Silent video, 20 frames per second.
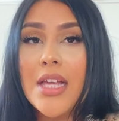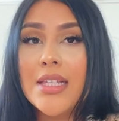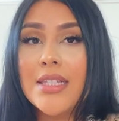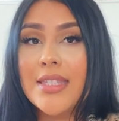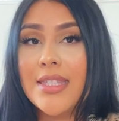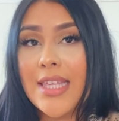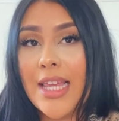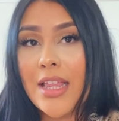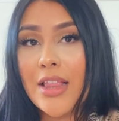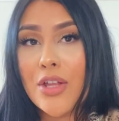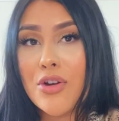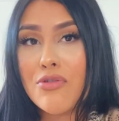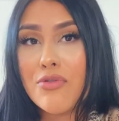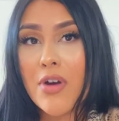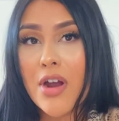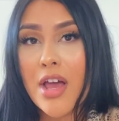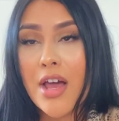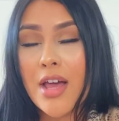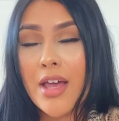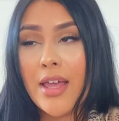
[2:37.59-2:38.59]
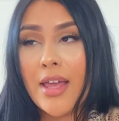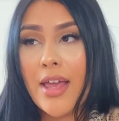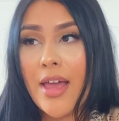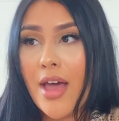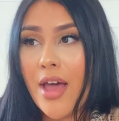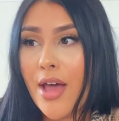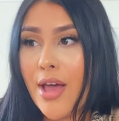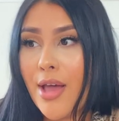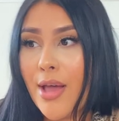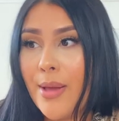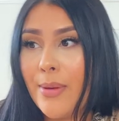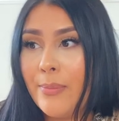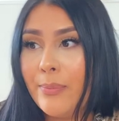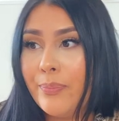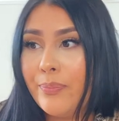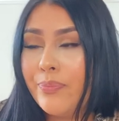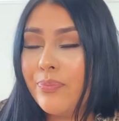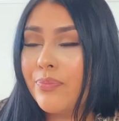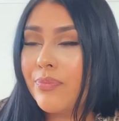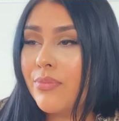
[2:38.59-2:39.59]
Saint Laurent
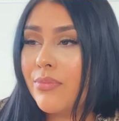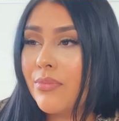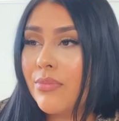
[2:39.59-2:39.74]
um,